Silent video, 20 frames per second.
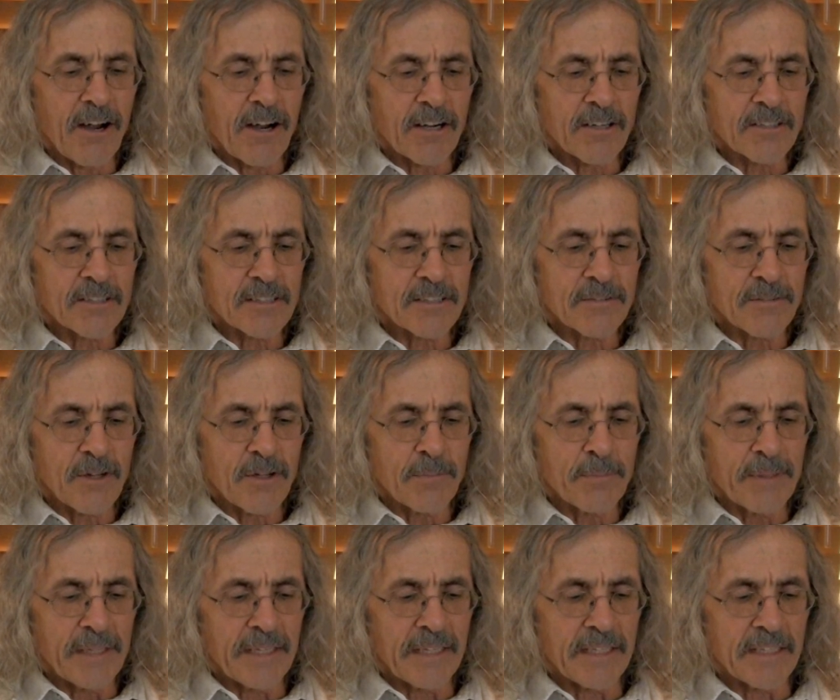the hearts of
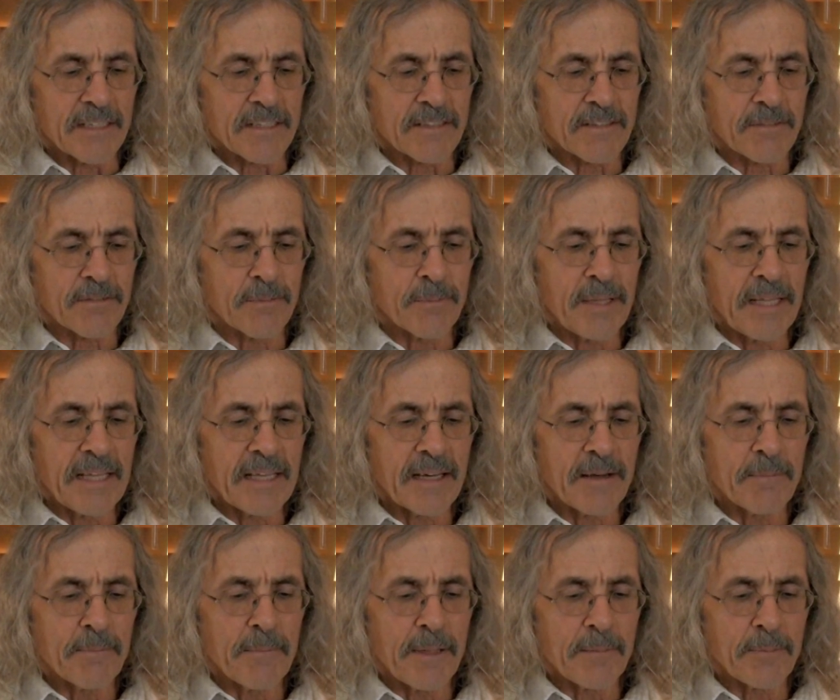all beings. For me
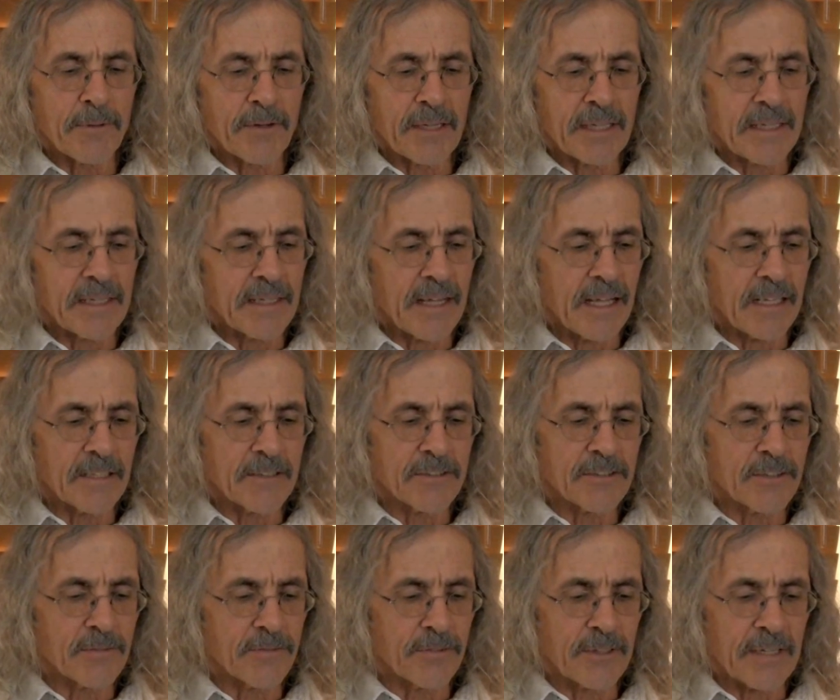come memory and
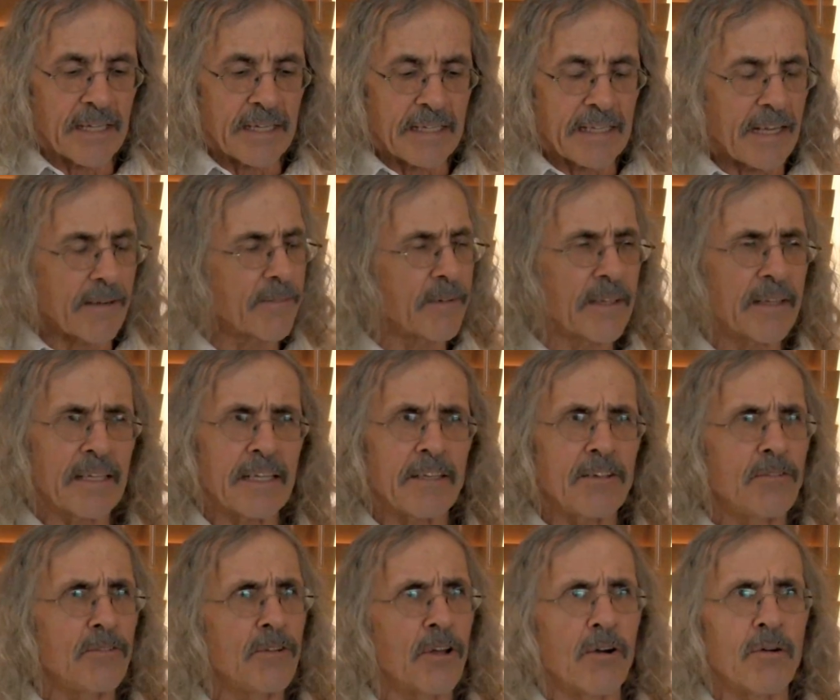knowledge and forgetting,
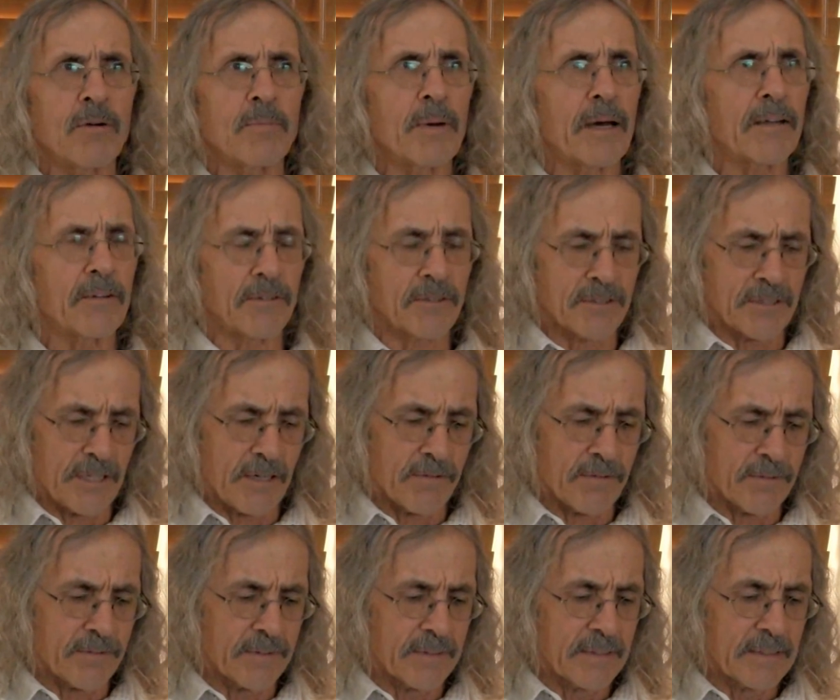everything you know about
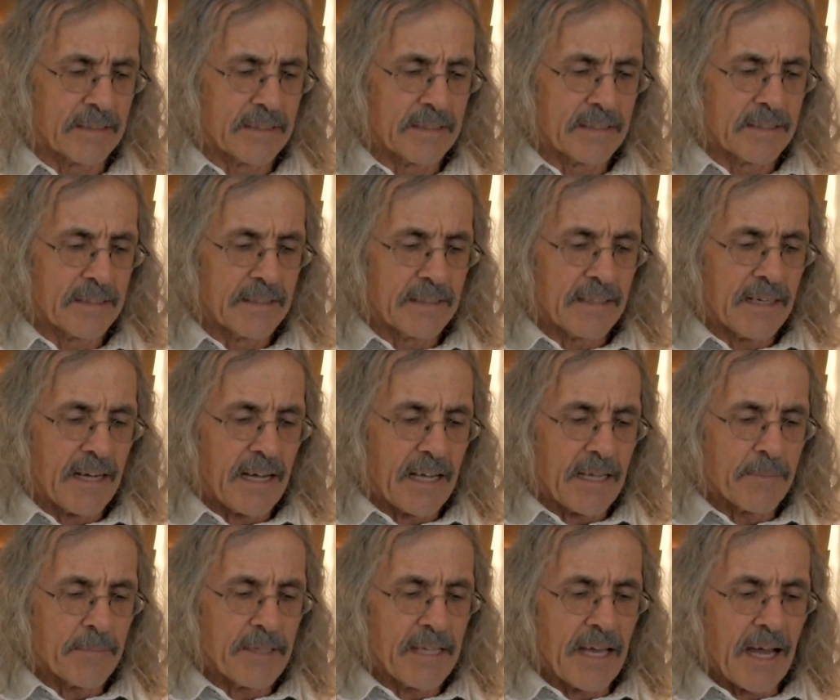yourself.
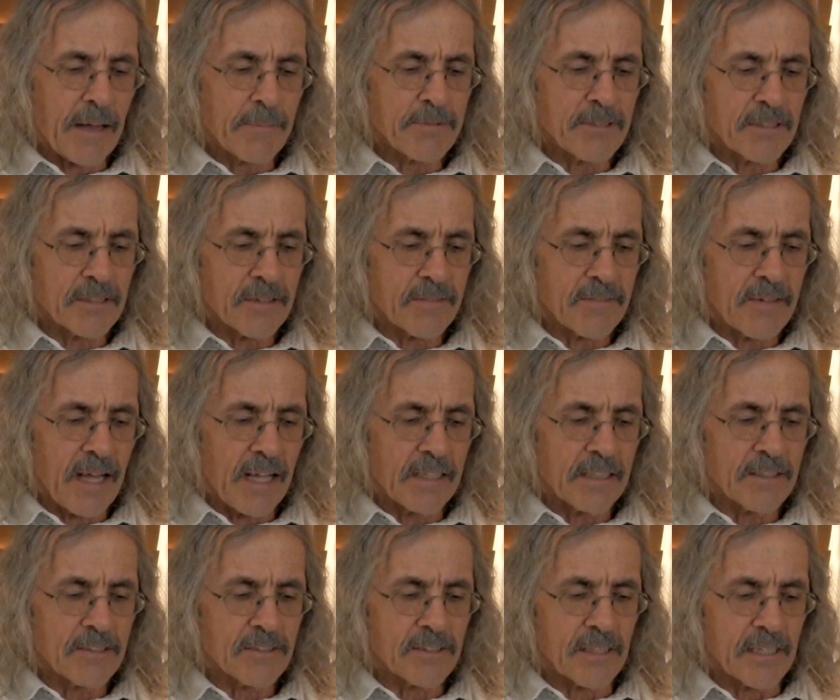I am the object of
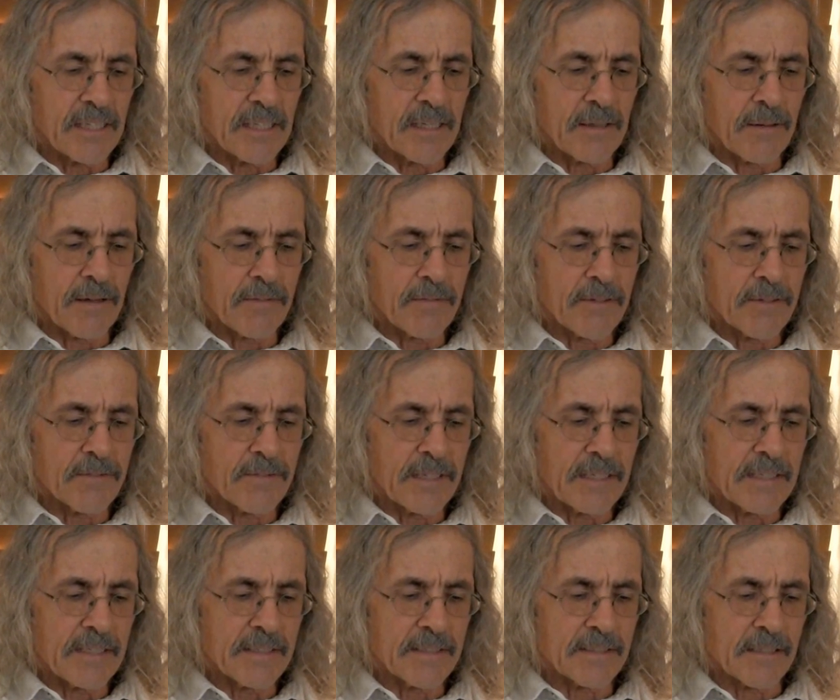knowledge of the
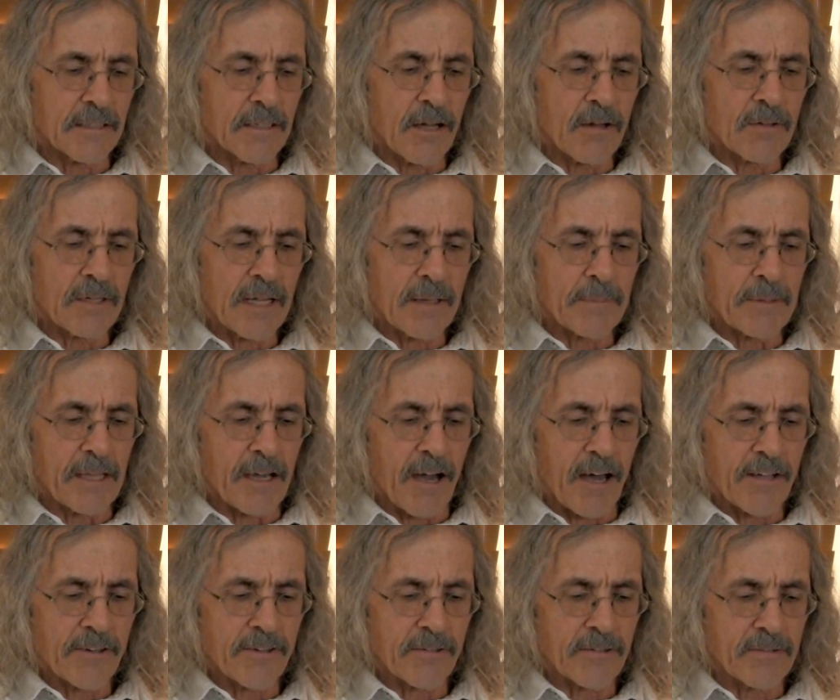Vedas. Alone I'm the
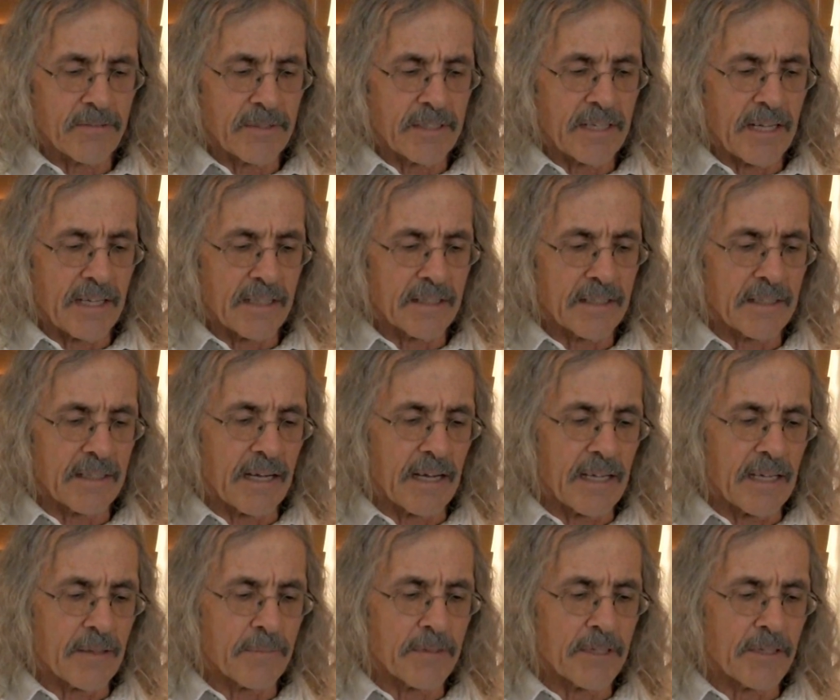author of Vedanta.
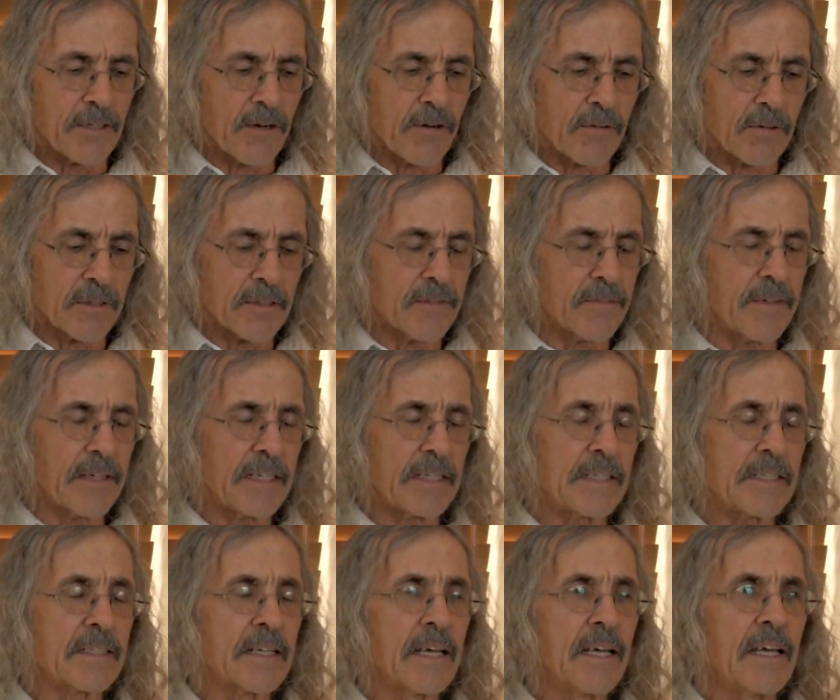I am the knower of the
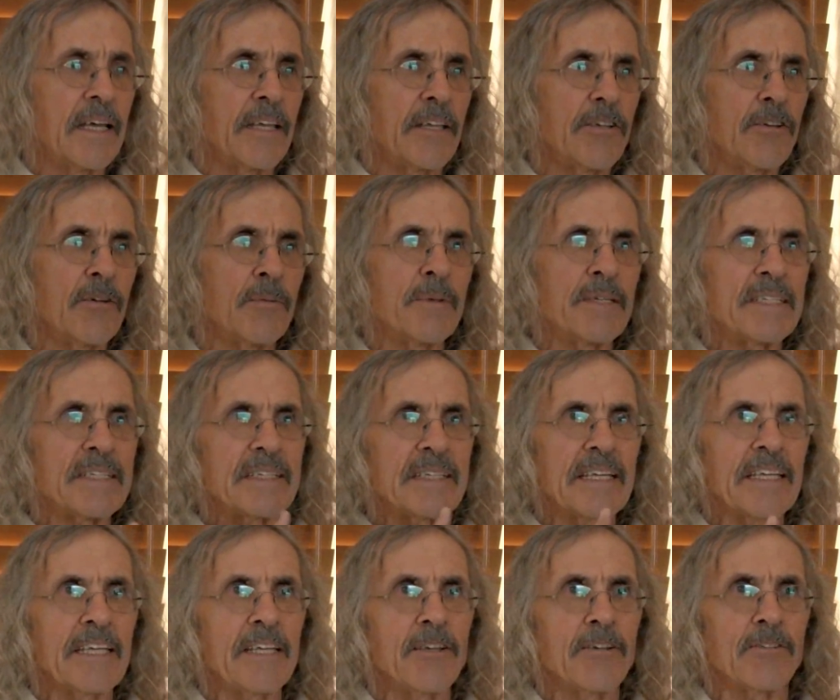Vedas. You have been
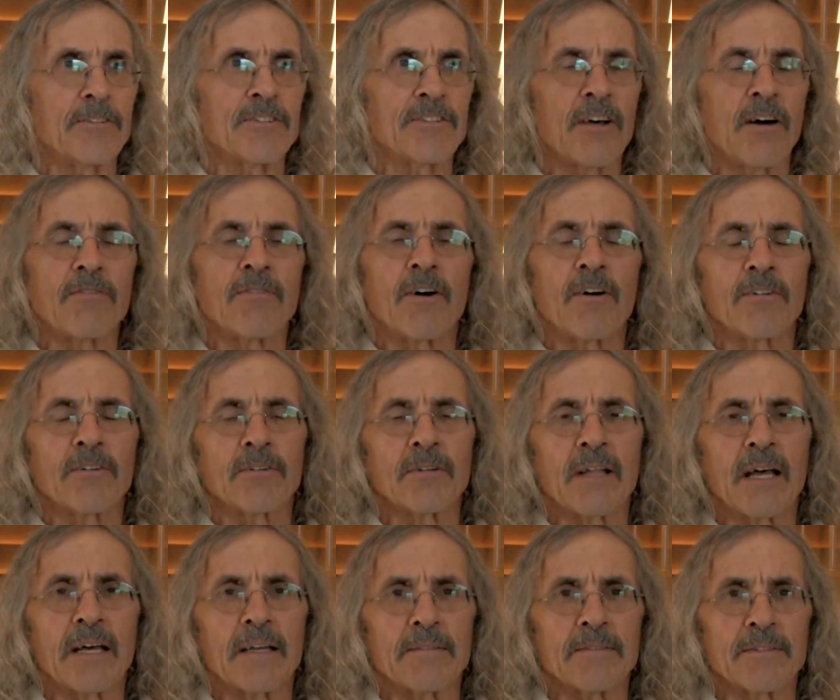seeking yourself all your
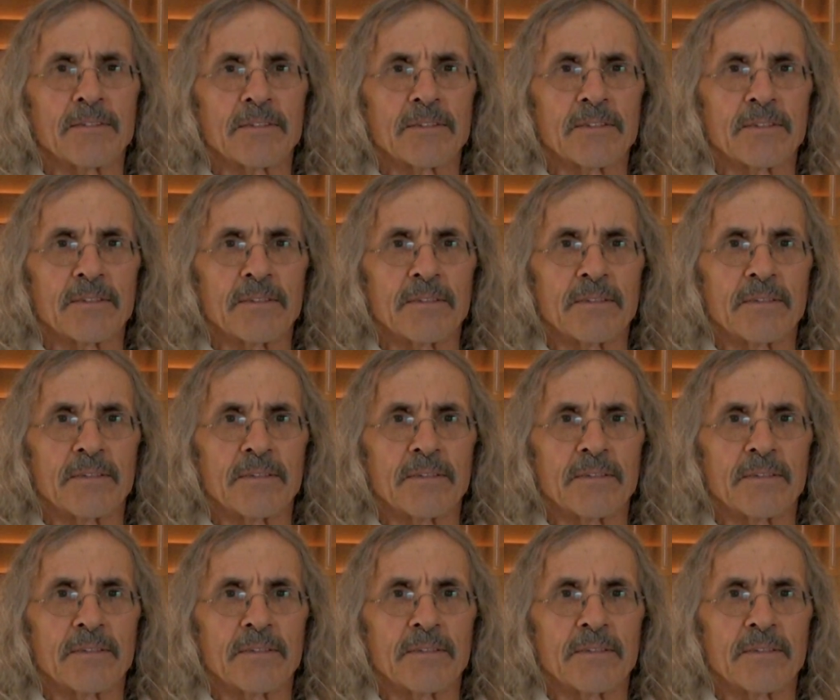lives.